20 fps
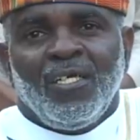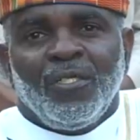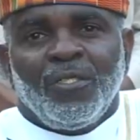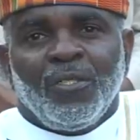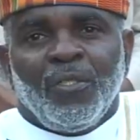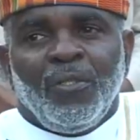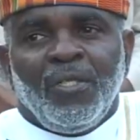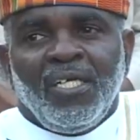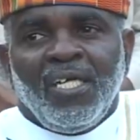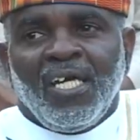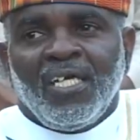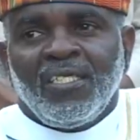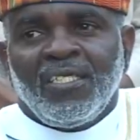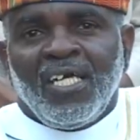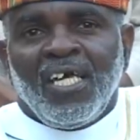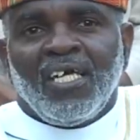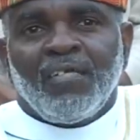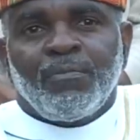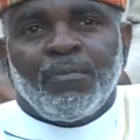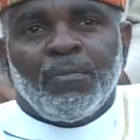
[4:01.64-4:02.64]
So he has
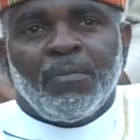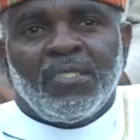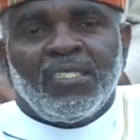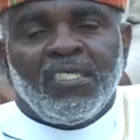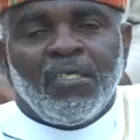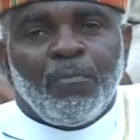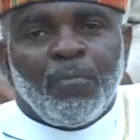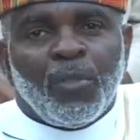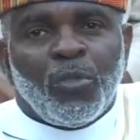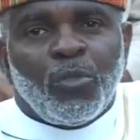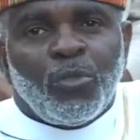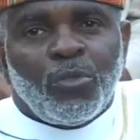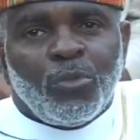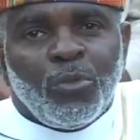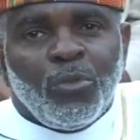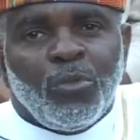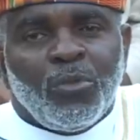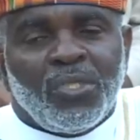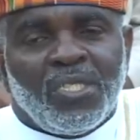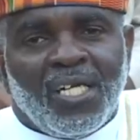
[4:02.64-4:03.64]
to have some simple
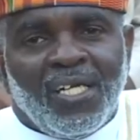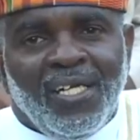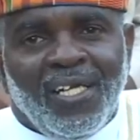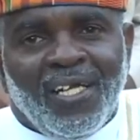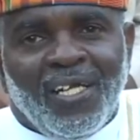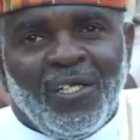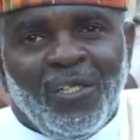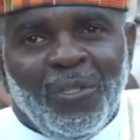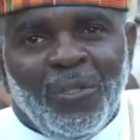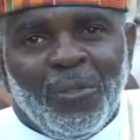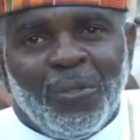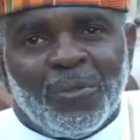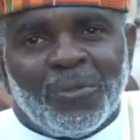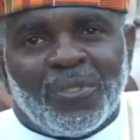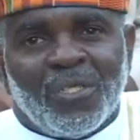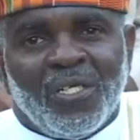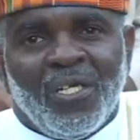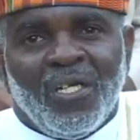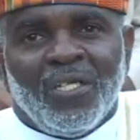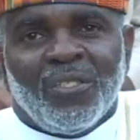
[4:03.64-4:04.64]
tool that he can
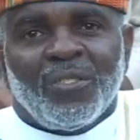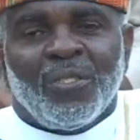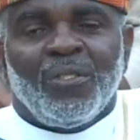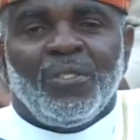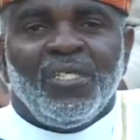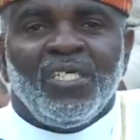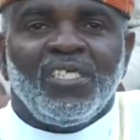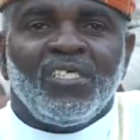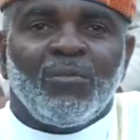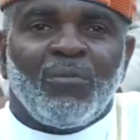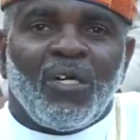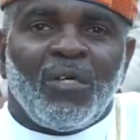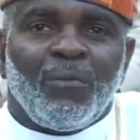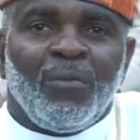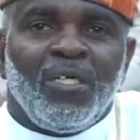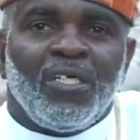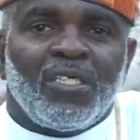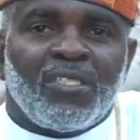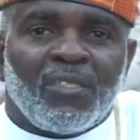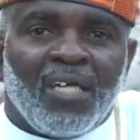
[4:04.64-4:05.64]
use. So this is what
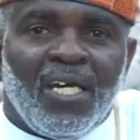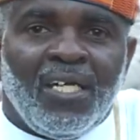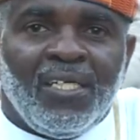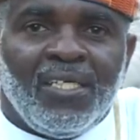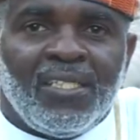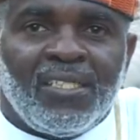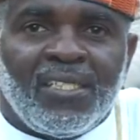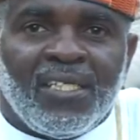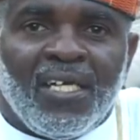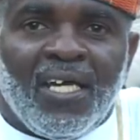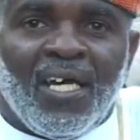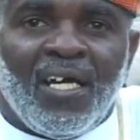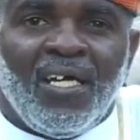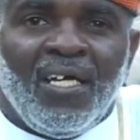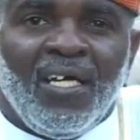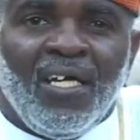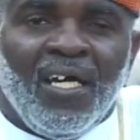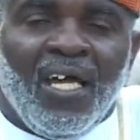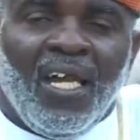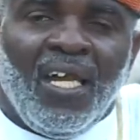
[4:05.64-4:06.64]
we're trying to share.
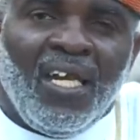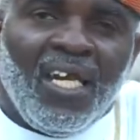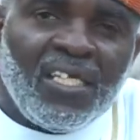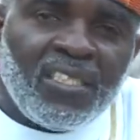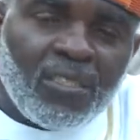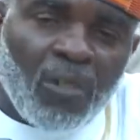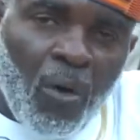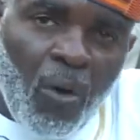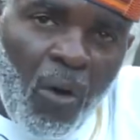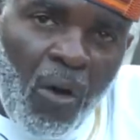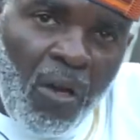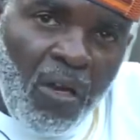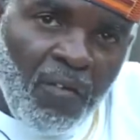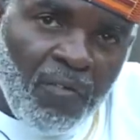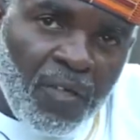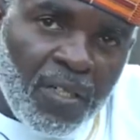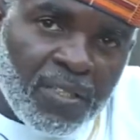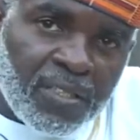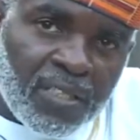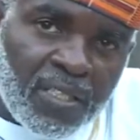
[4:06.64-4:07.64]
Unless all
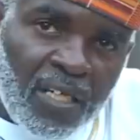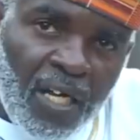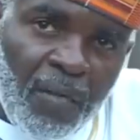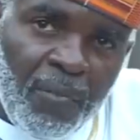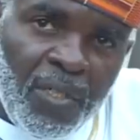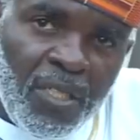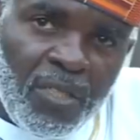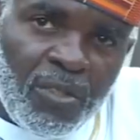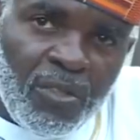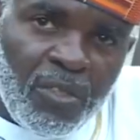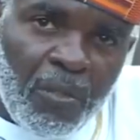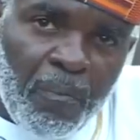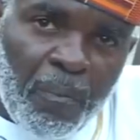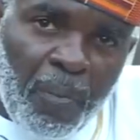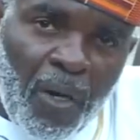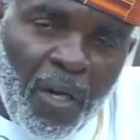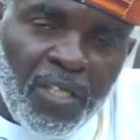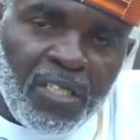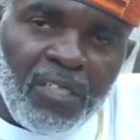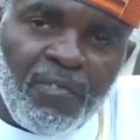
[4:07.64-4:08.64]
of us come into the
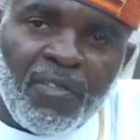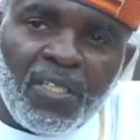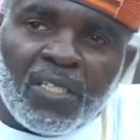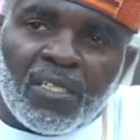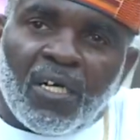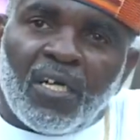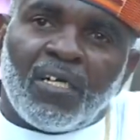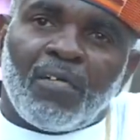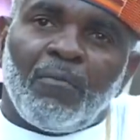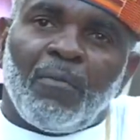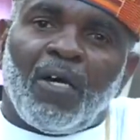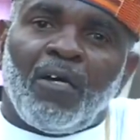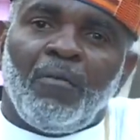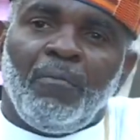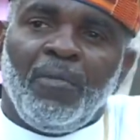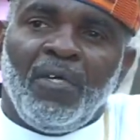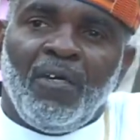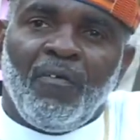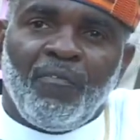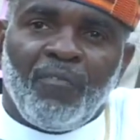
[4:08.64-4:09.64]
positive thought
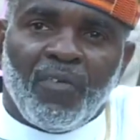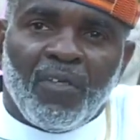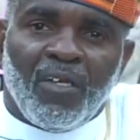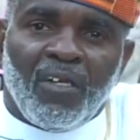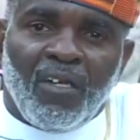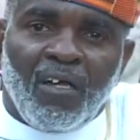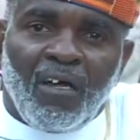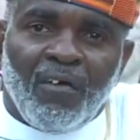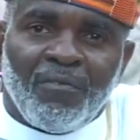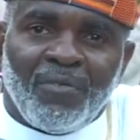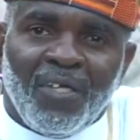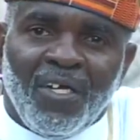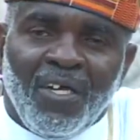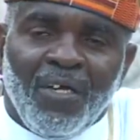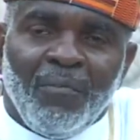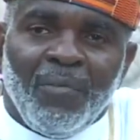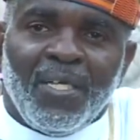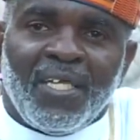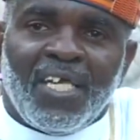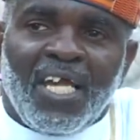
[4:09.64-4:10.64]
about being full of love,
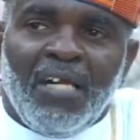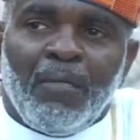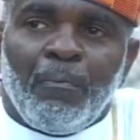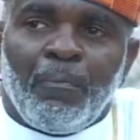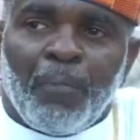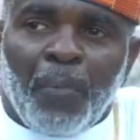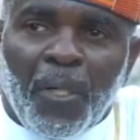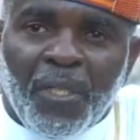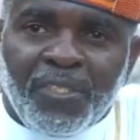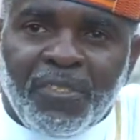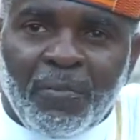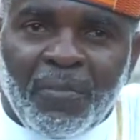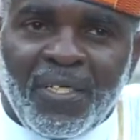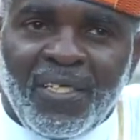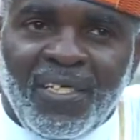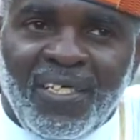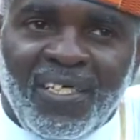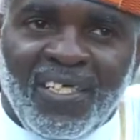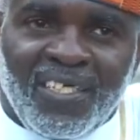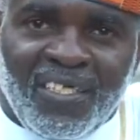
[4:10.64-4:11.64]
we can
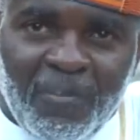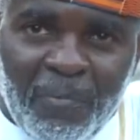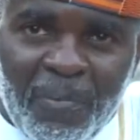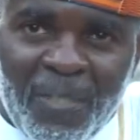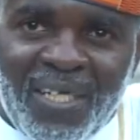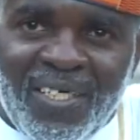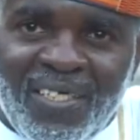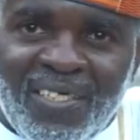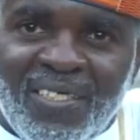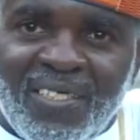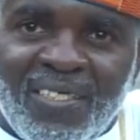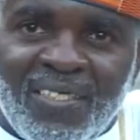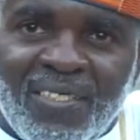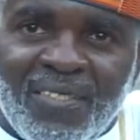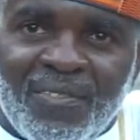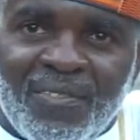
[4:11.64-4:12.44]
possibly heal the planet.